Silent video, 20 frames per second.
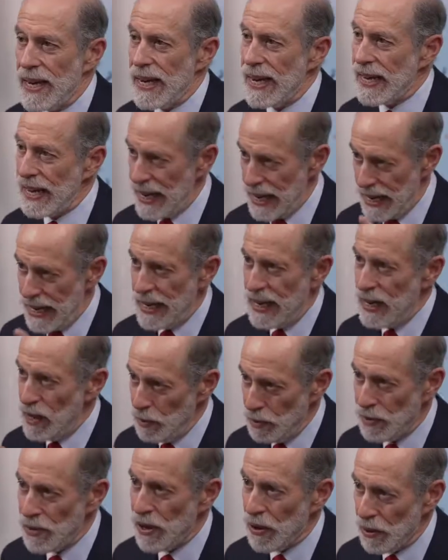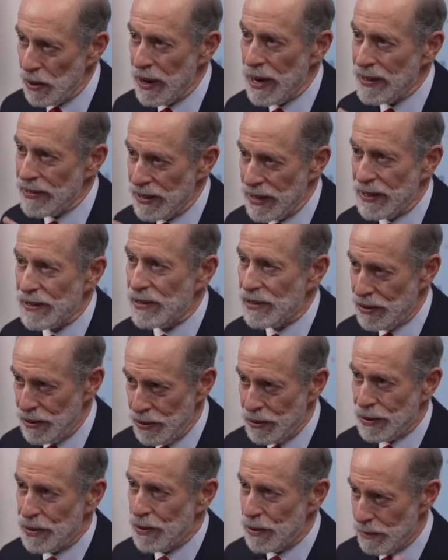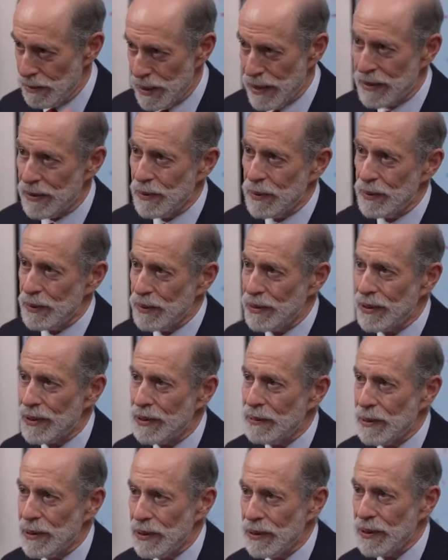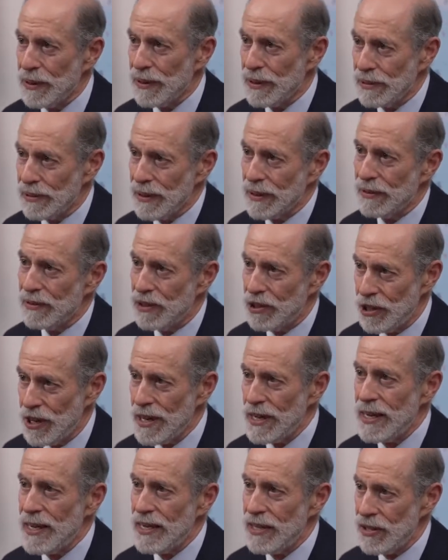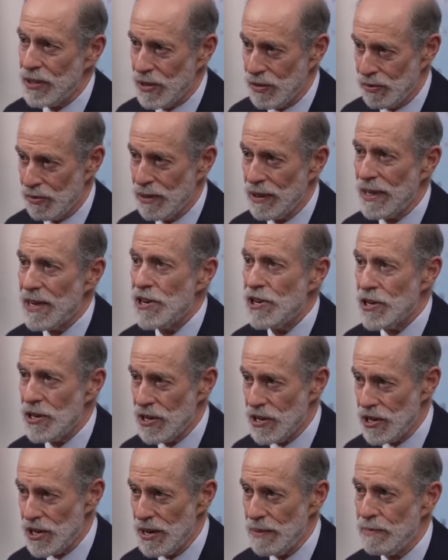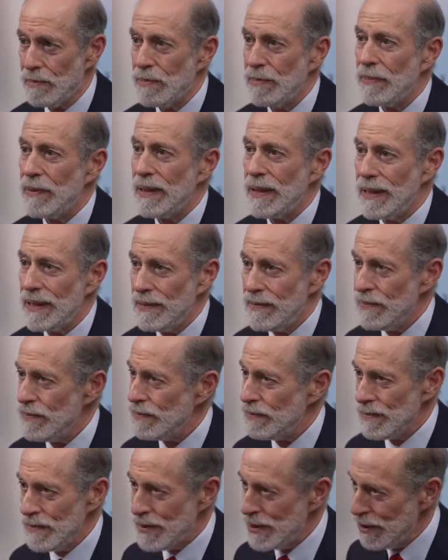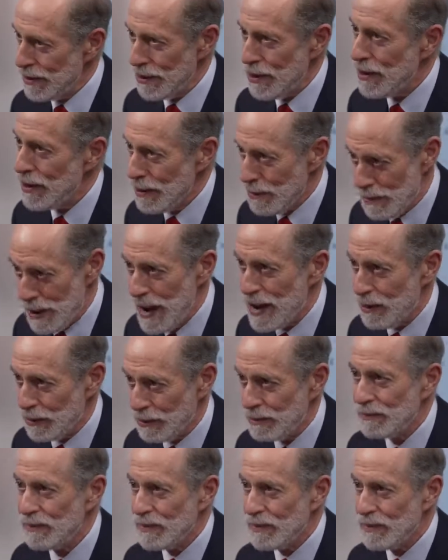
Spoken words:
It helps, though, I think, too, to going back to what we talked about earlier, the Chinese relationship. They're all about